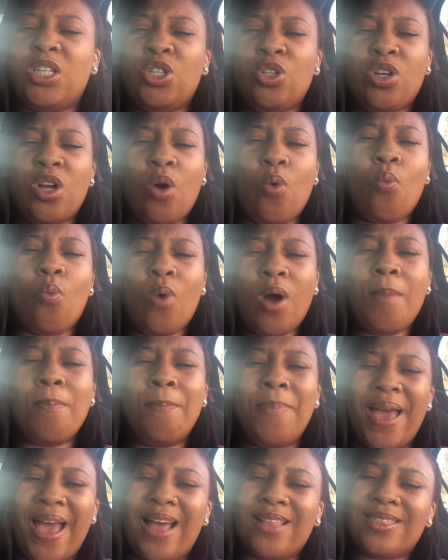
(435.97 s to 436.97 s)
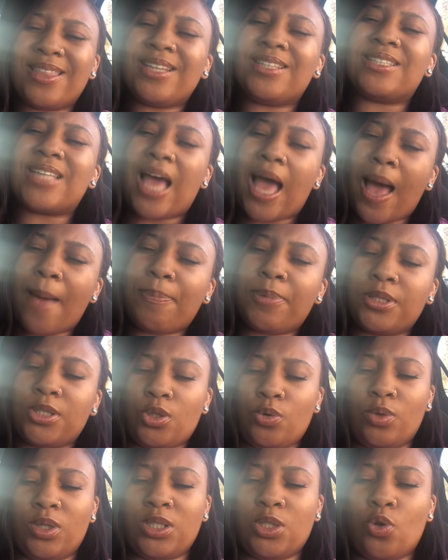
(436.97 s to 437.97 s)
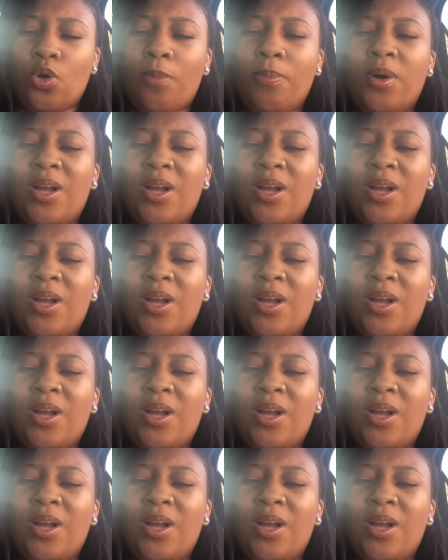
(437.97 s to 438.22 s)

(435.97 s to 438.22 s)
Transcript: You don't want bad things to happen to us, Lord,